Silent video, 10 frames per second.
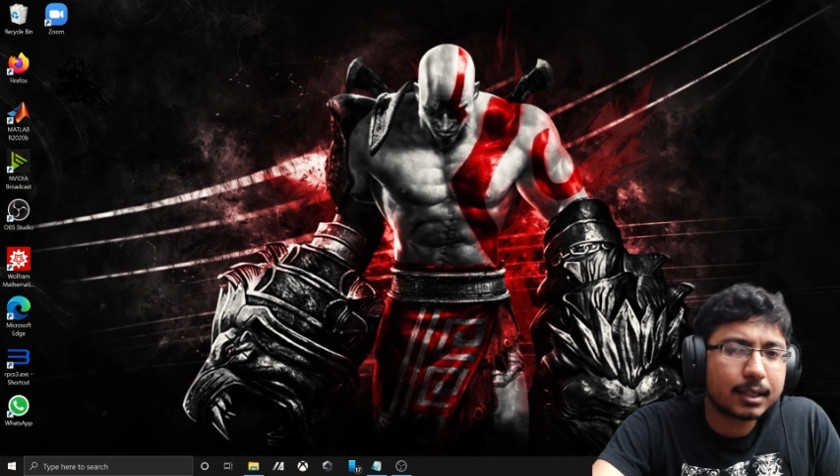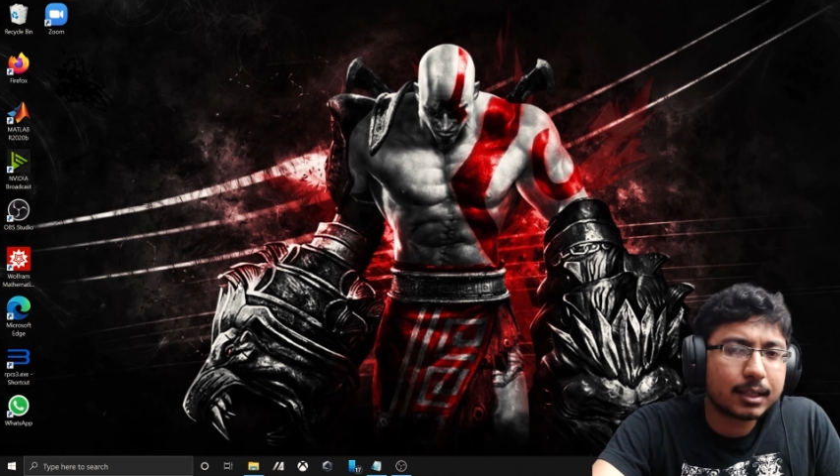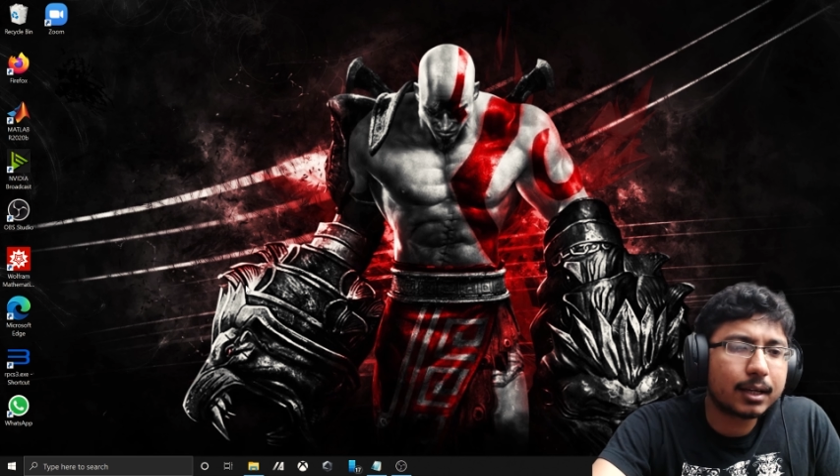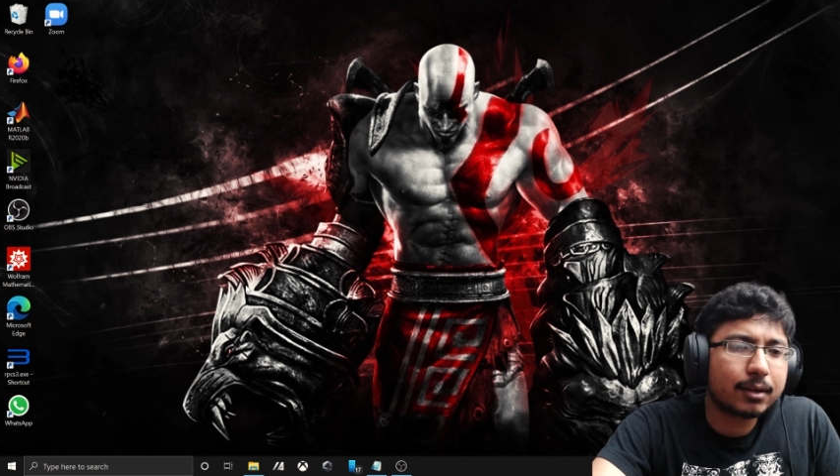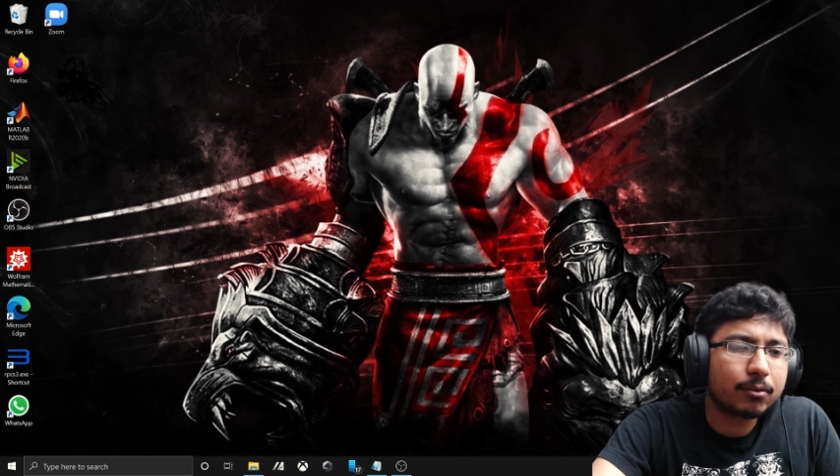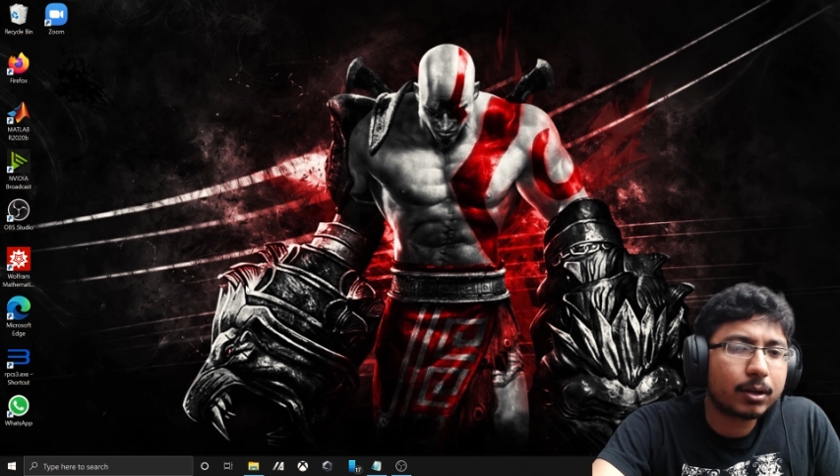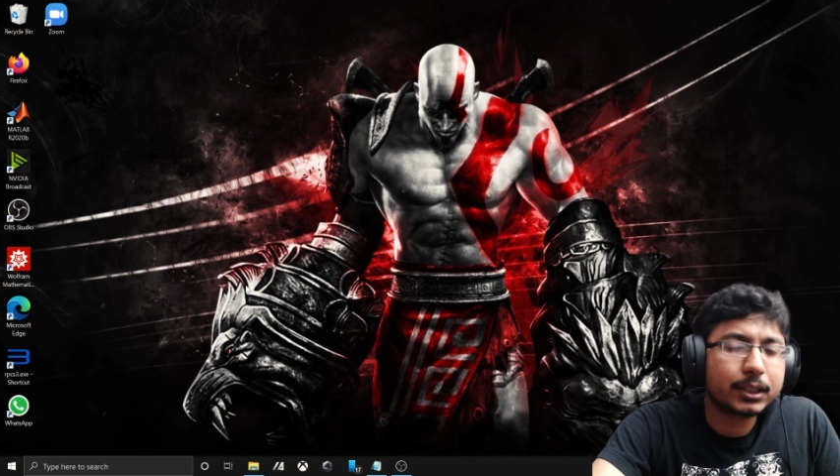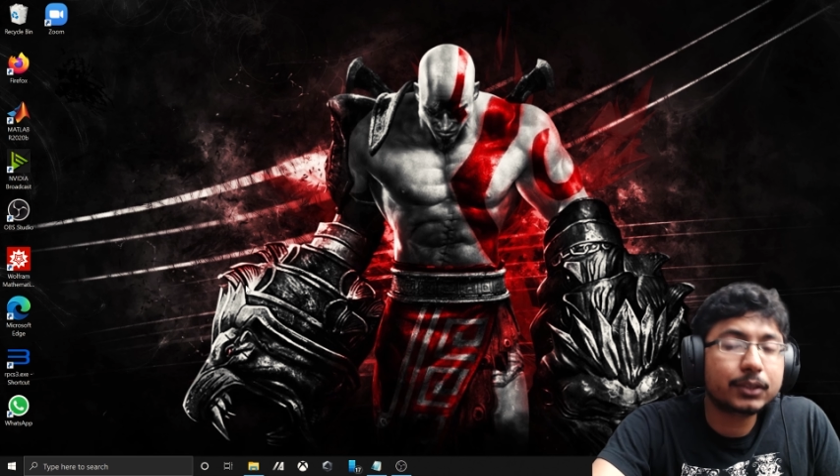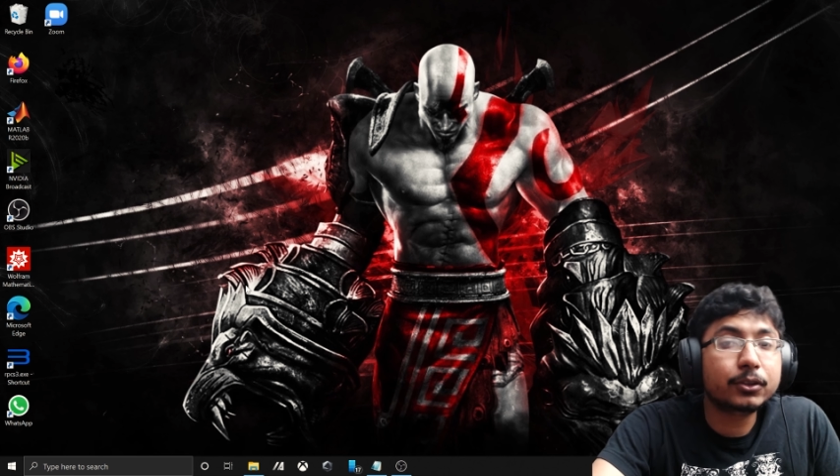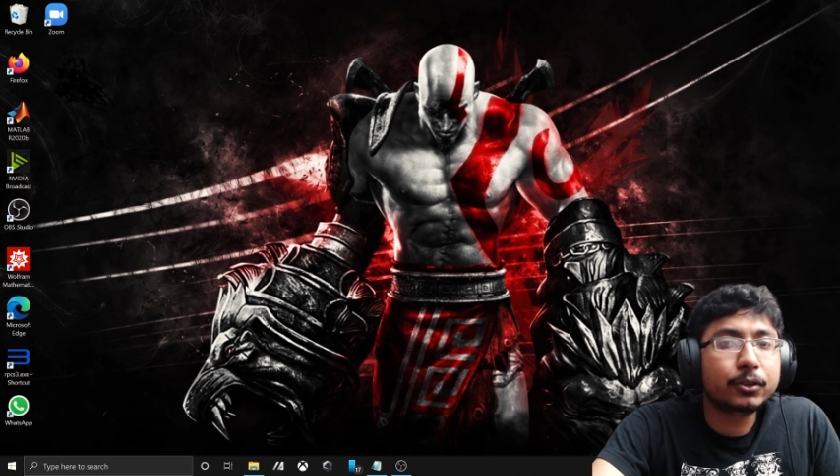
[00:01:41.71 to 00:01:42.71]
and what
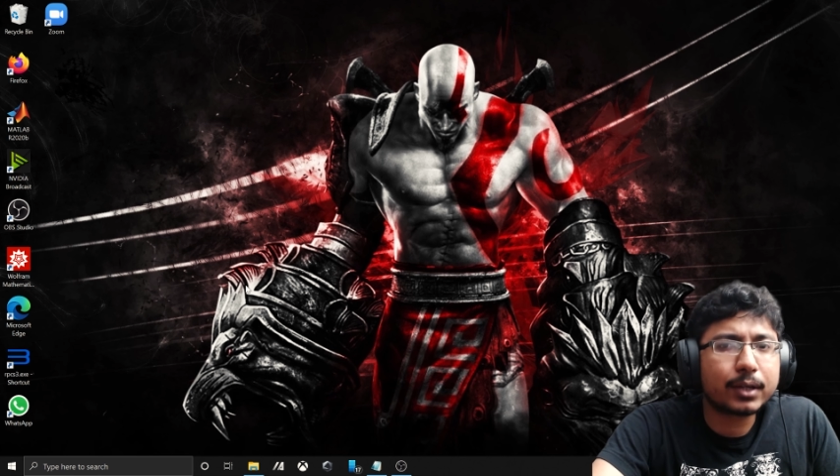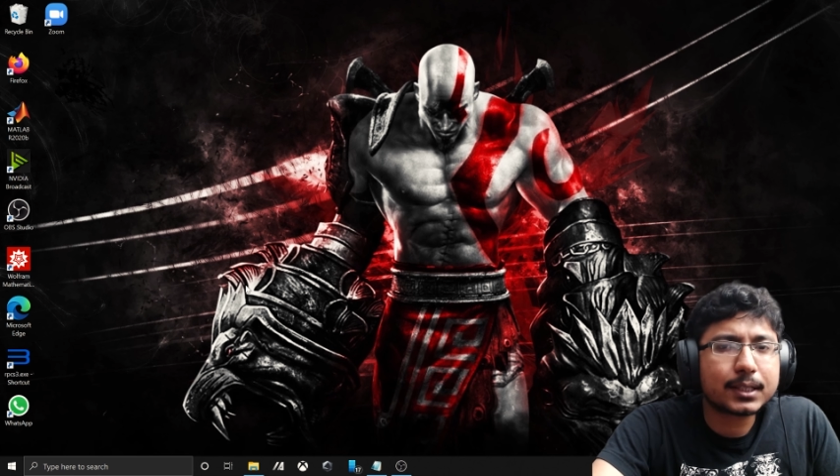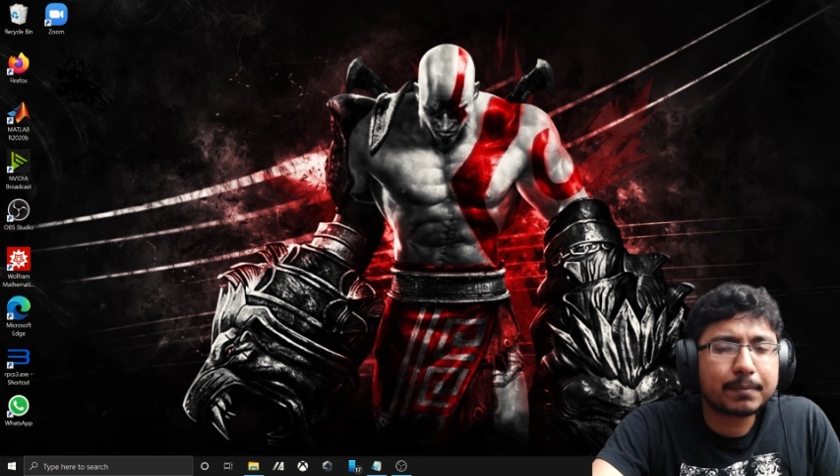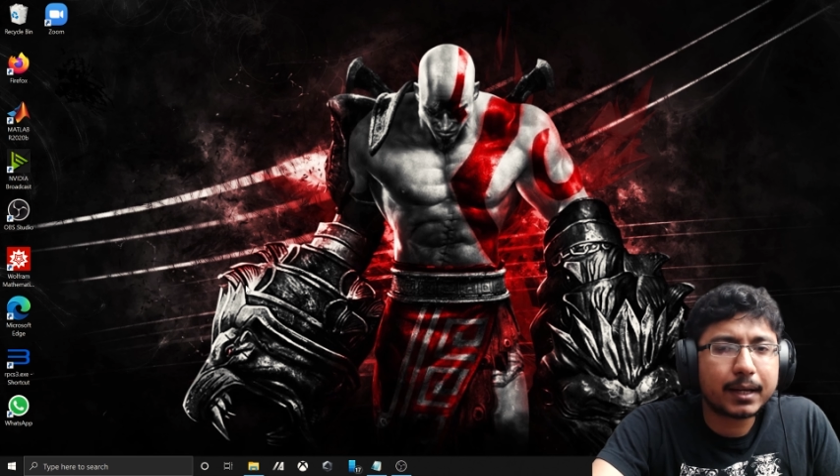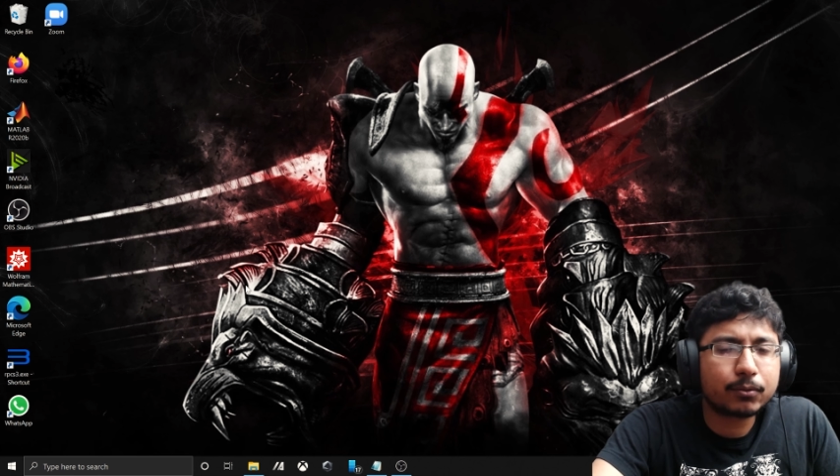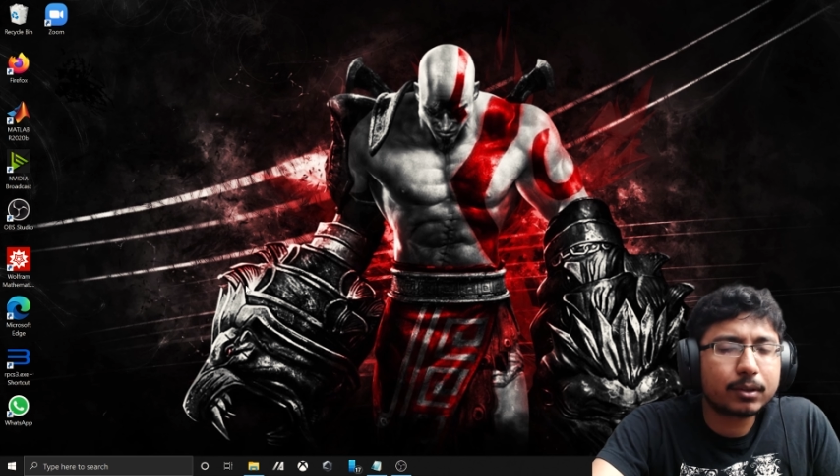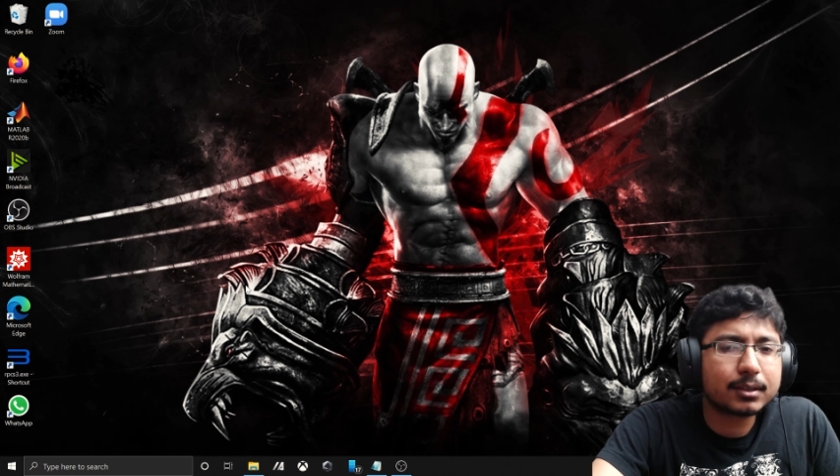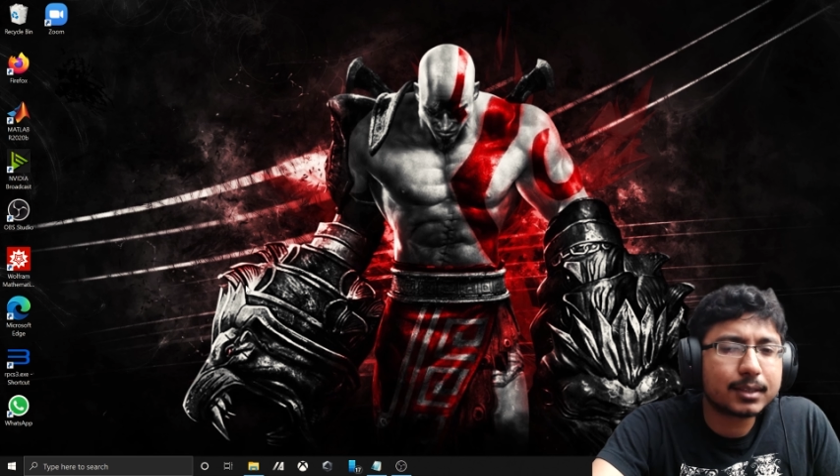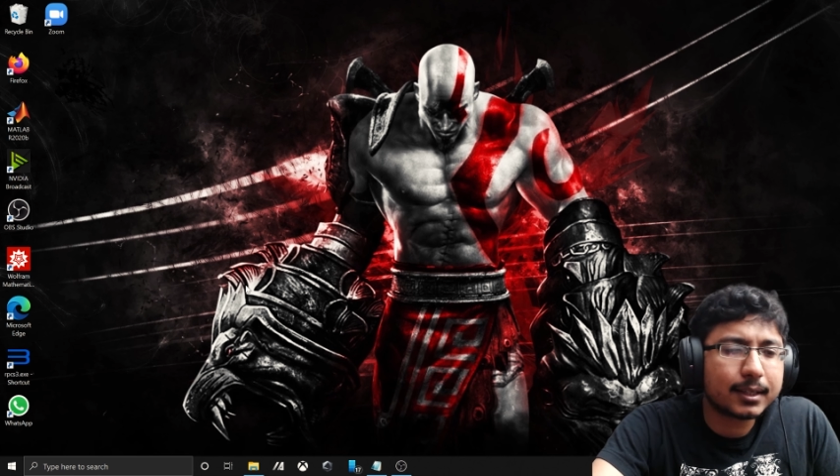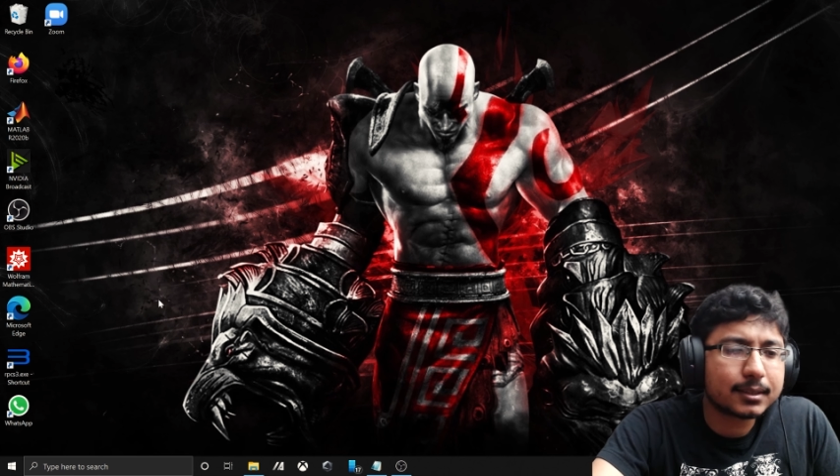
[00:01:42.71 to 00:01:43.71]
are you going to expect with the
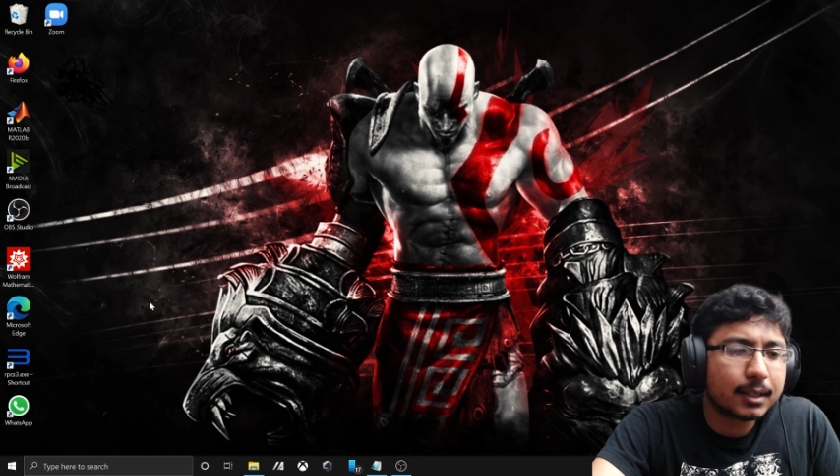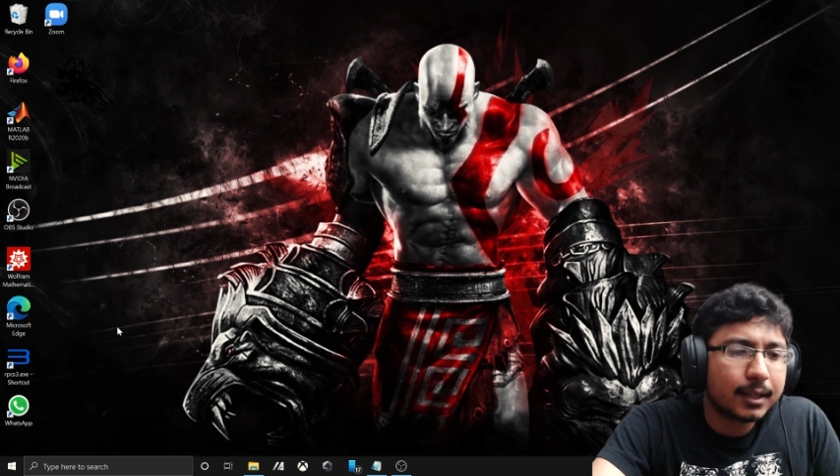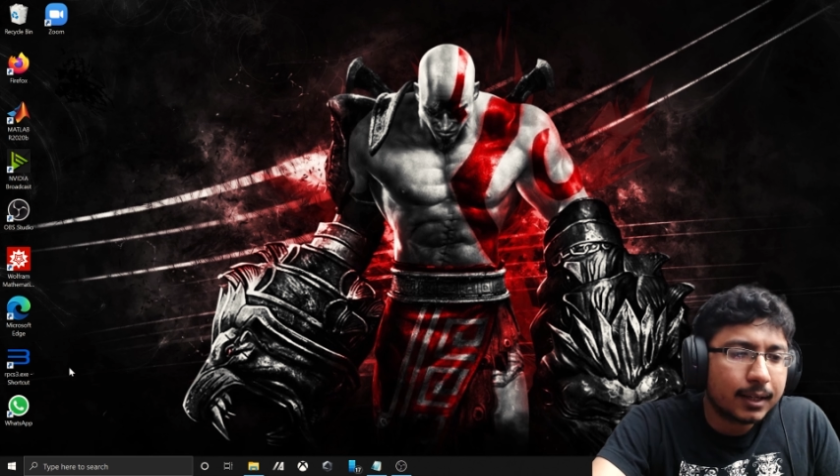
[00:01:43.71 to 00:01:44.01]
settings.